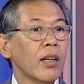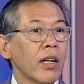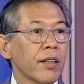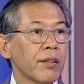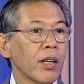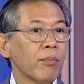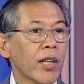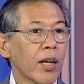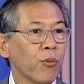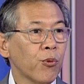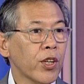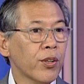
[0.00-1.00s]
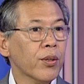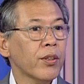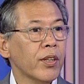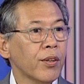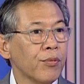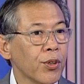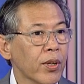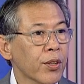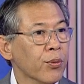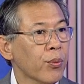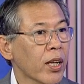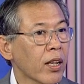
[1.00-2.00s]
At the same time, we should review
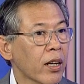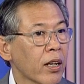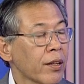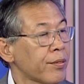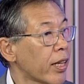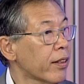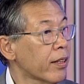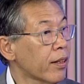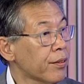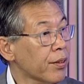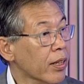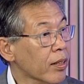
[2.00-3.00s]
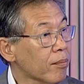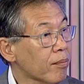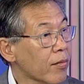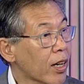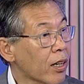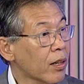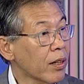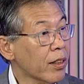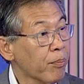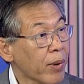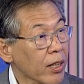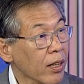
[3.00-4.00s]
as well our sentencing, our, the
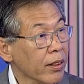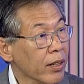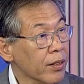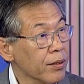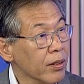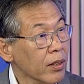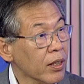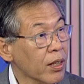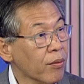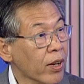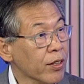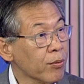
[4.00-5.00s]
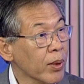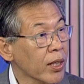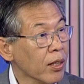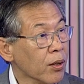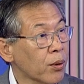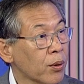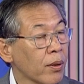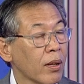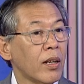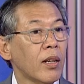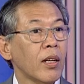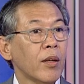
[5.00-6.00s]
penalties in the revised penal code.
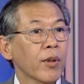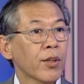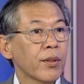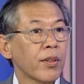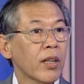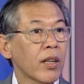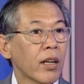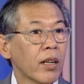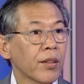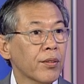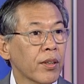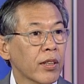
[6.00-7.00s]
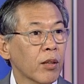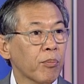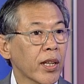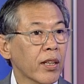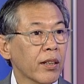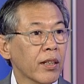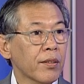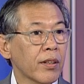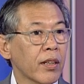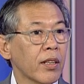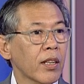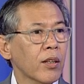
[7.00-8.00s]
Because mm. there are certain penalties
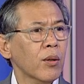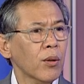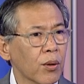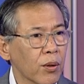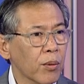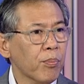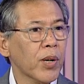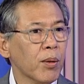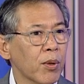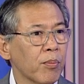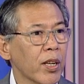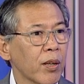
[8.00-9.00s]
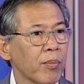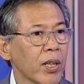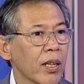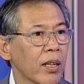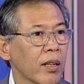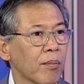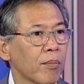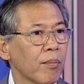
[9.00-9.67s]
there that could probably be